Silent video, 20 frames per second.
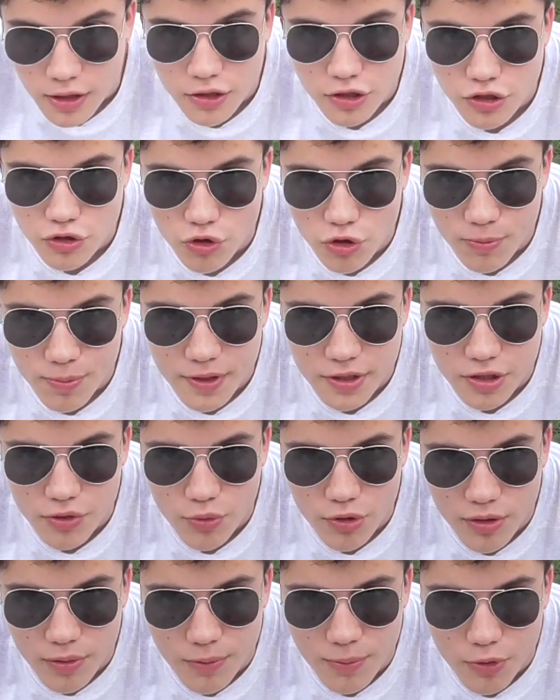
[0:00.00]
Scorpions are
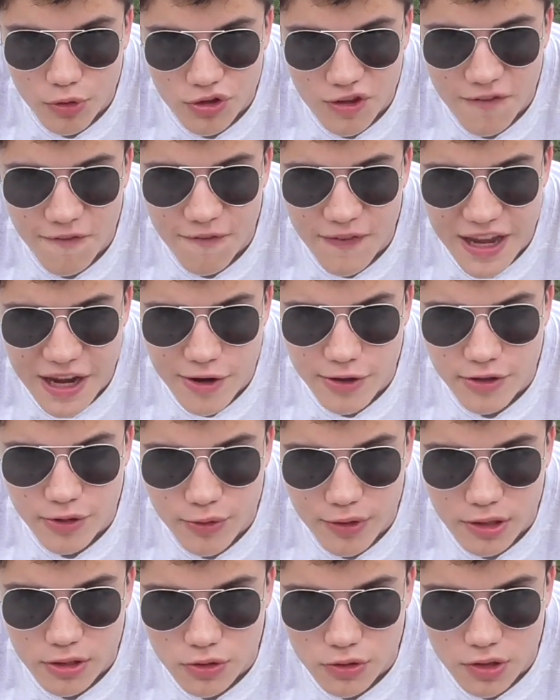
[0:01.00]
one of the most feared
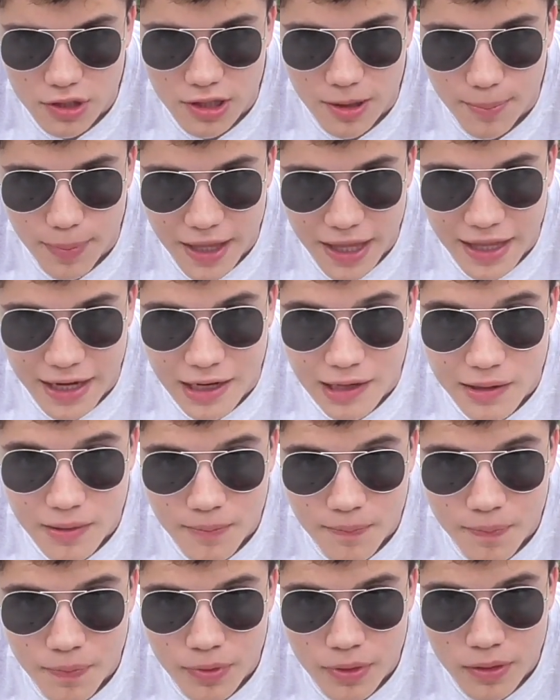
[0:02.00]
creatures on the planet.
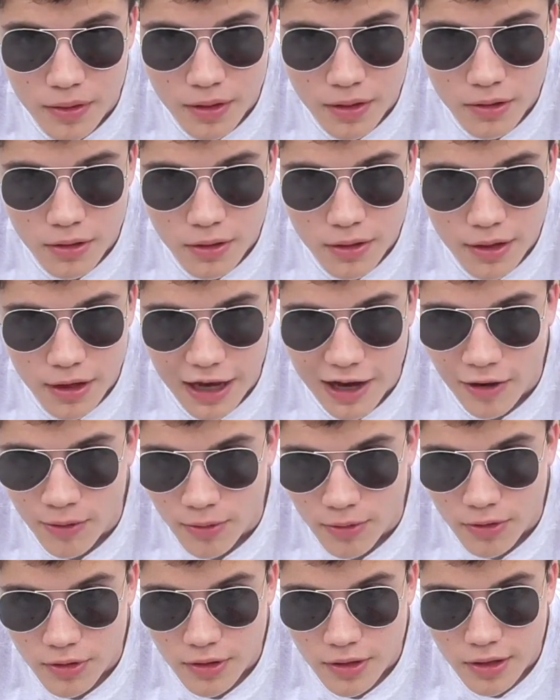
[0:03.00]

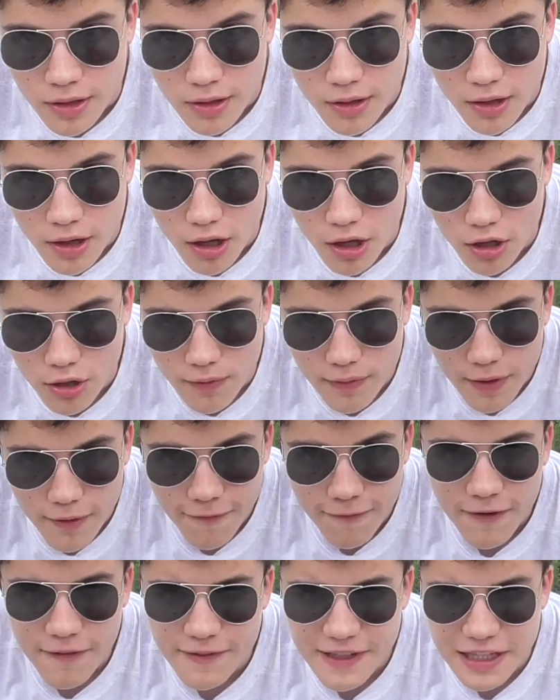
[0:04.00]
However, out of the
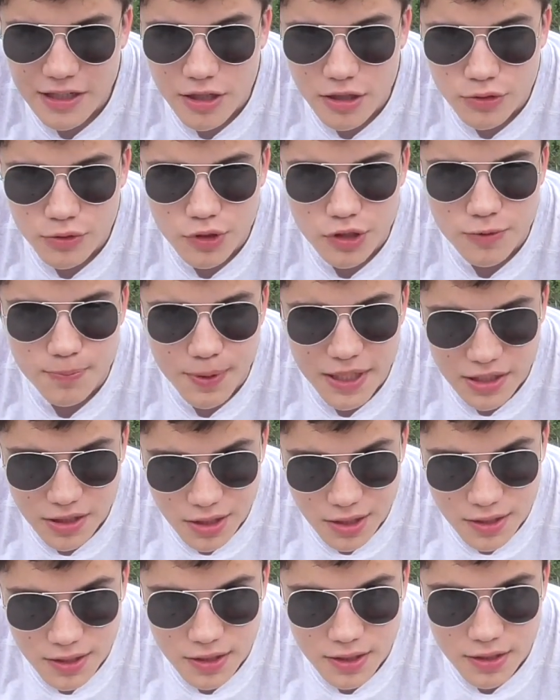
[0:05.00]
1,500
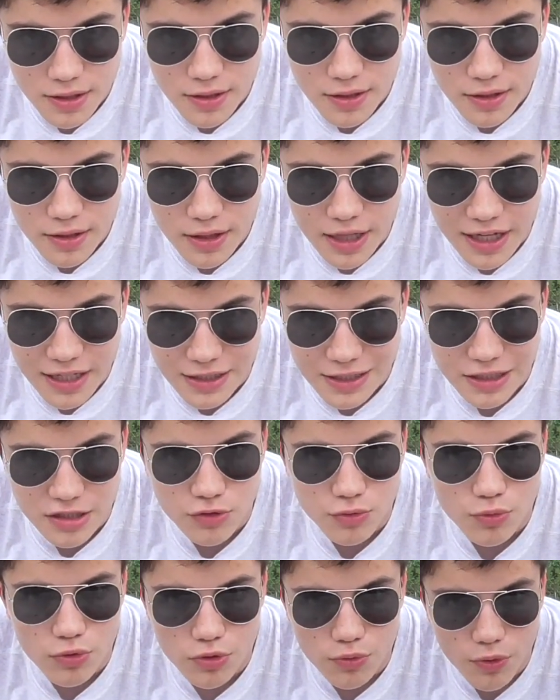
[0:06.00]
species that
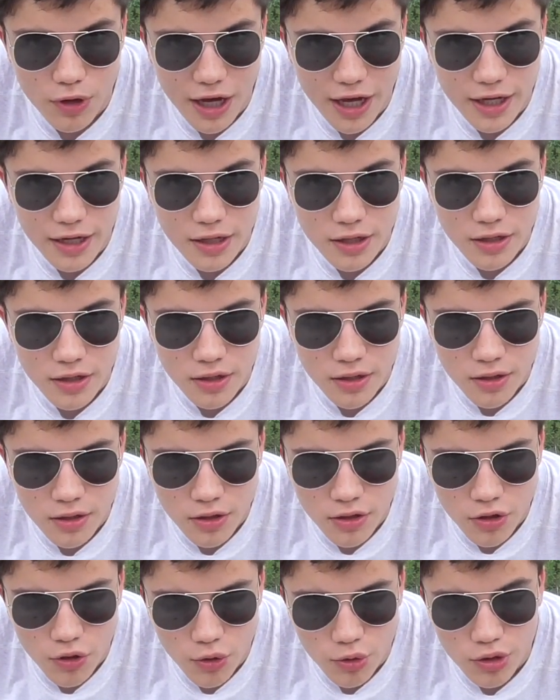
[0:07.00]
exist worldwide,
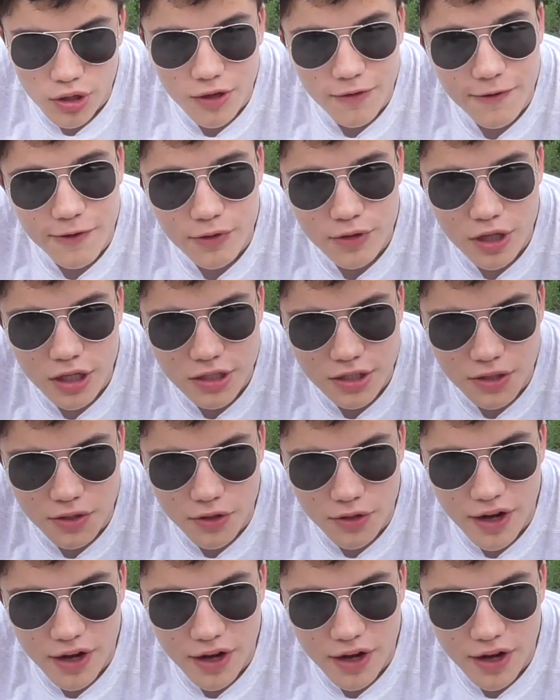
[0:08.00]
only a few dozen